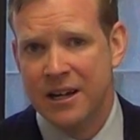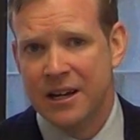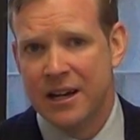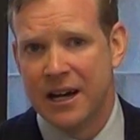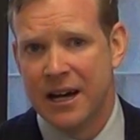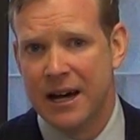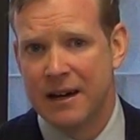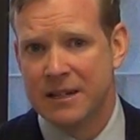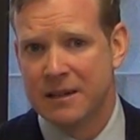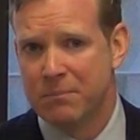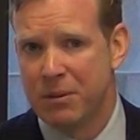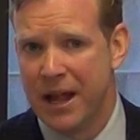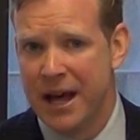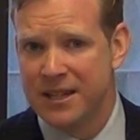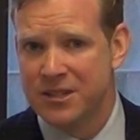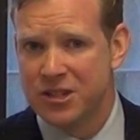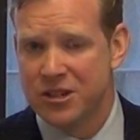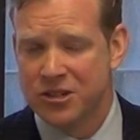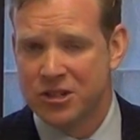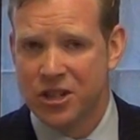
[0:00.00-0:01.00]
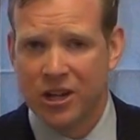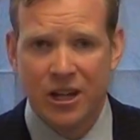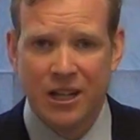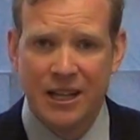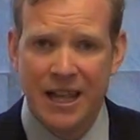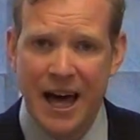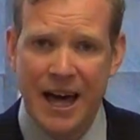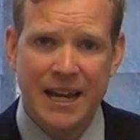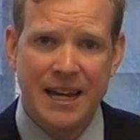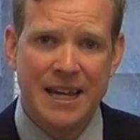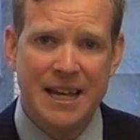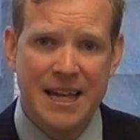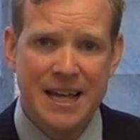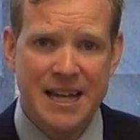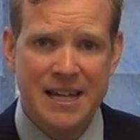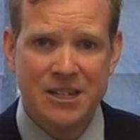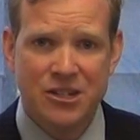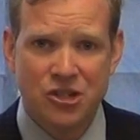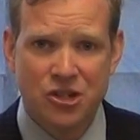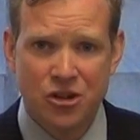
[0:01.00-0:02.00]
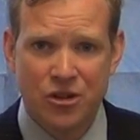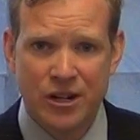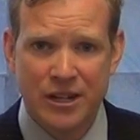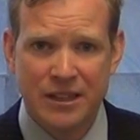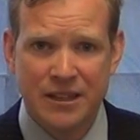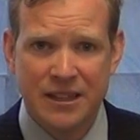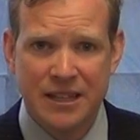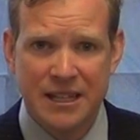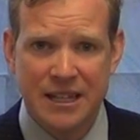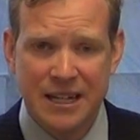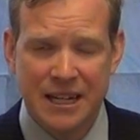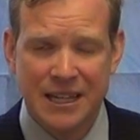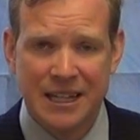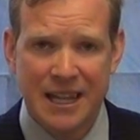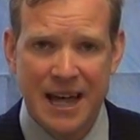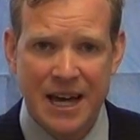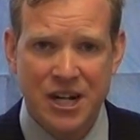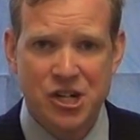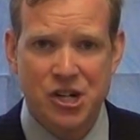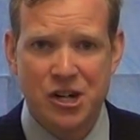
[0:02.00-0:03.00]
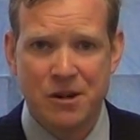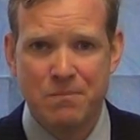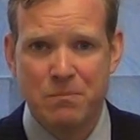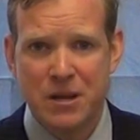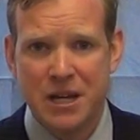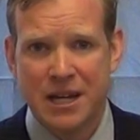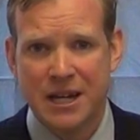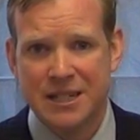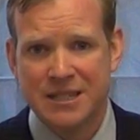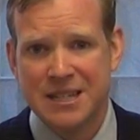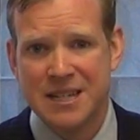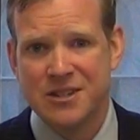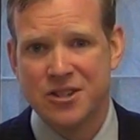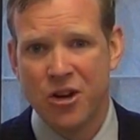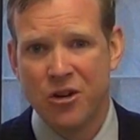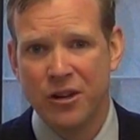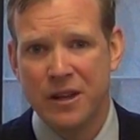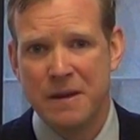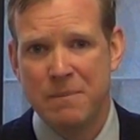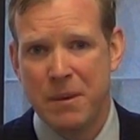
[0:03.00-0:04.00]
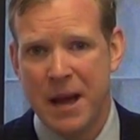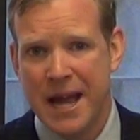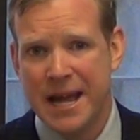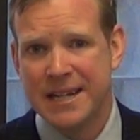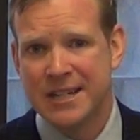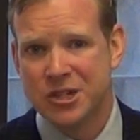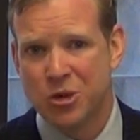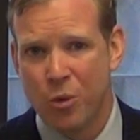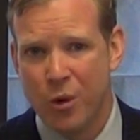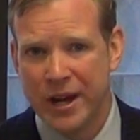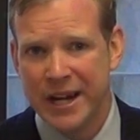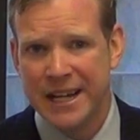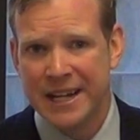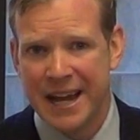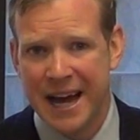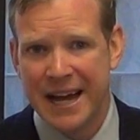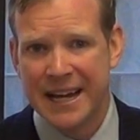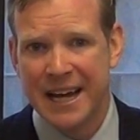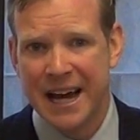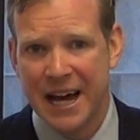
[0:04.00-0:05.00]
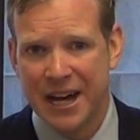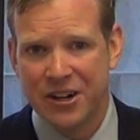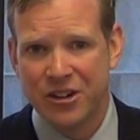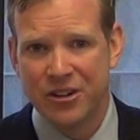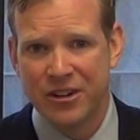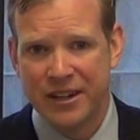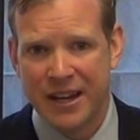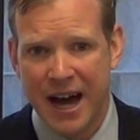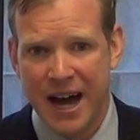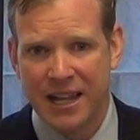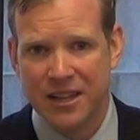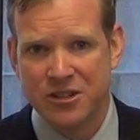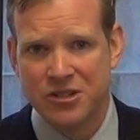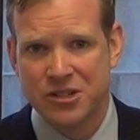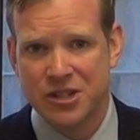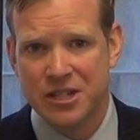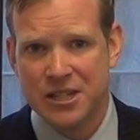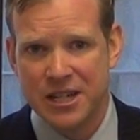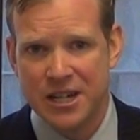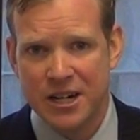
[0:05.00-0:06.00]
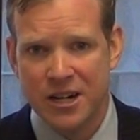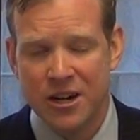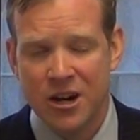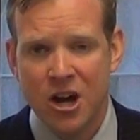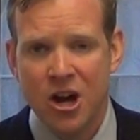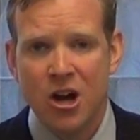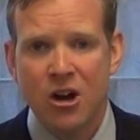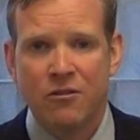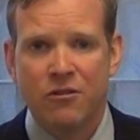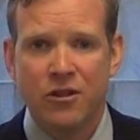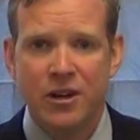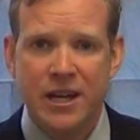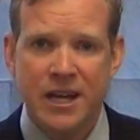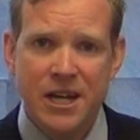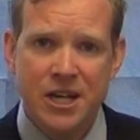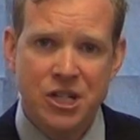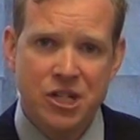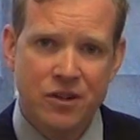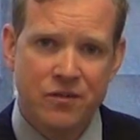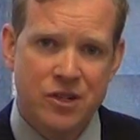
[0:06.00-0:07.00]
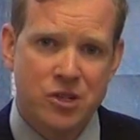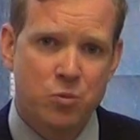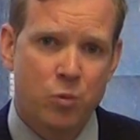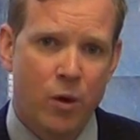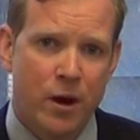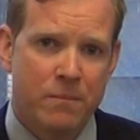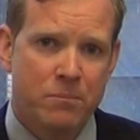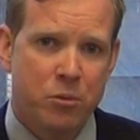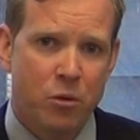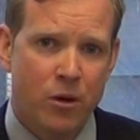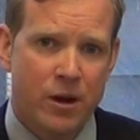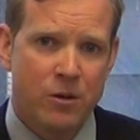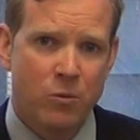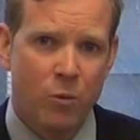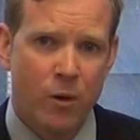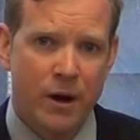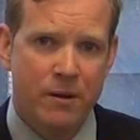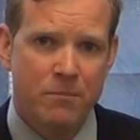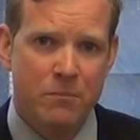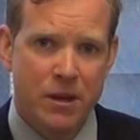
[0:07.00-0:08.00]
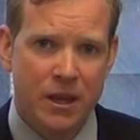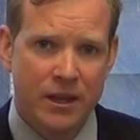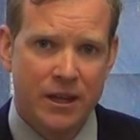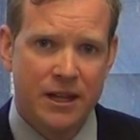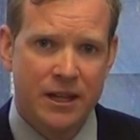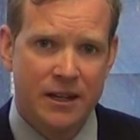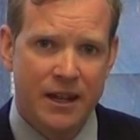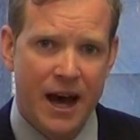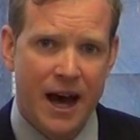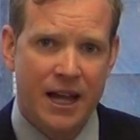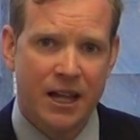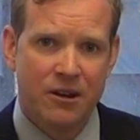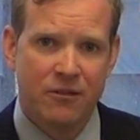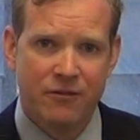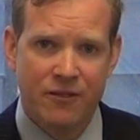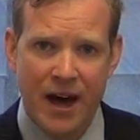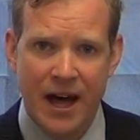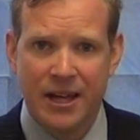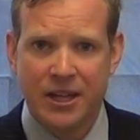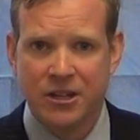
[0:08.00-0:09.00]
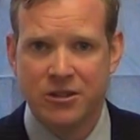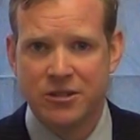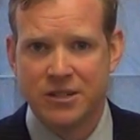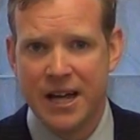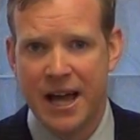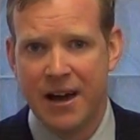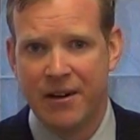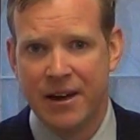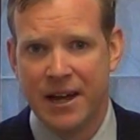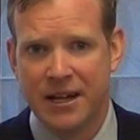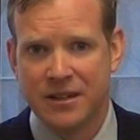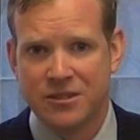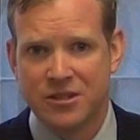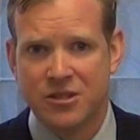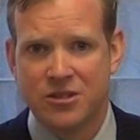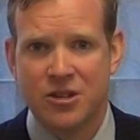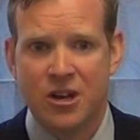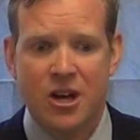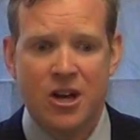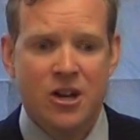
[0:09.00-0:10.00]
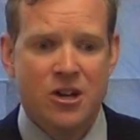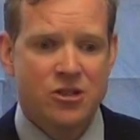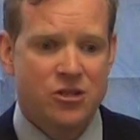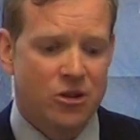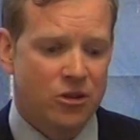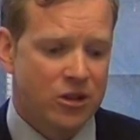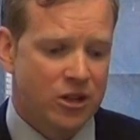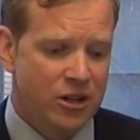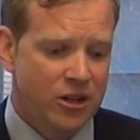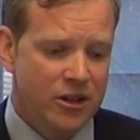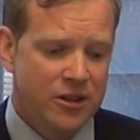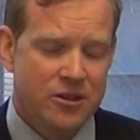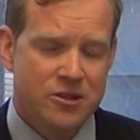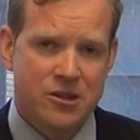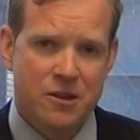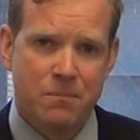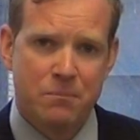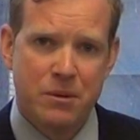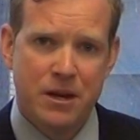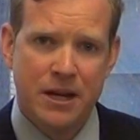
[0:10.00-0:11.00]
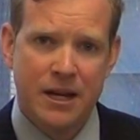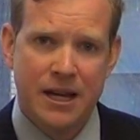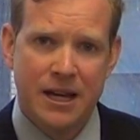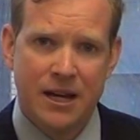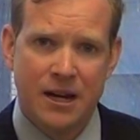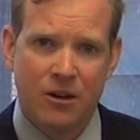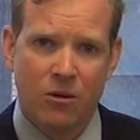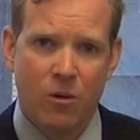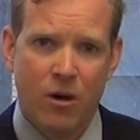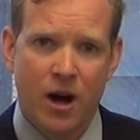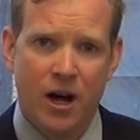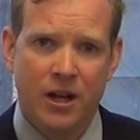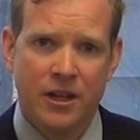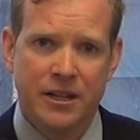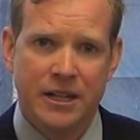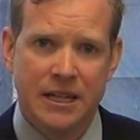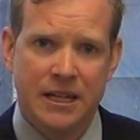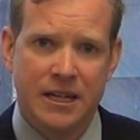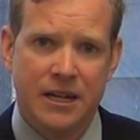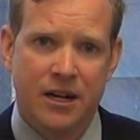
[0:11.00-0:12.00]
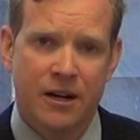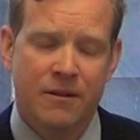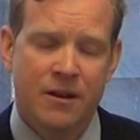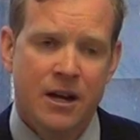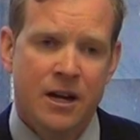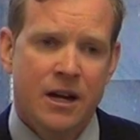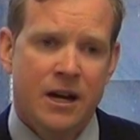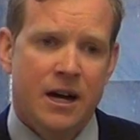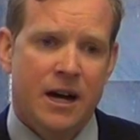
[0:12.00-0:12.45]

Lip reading: De Blasio took a lot of heat during the election because he's only paying $2,900 a year for each of his $1.1 million valued townhouses. So clearly there's a big inequality here.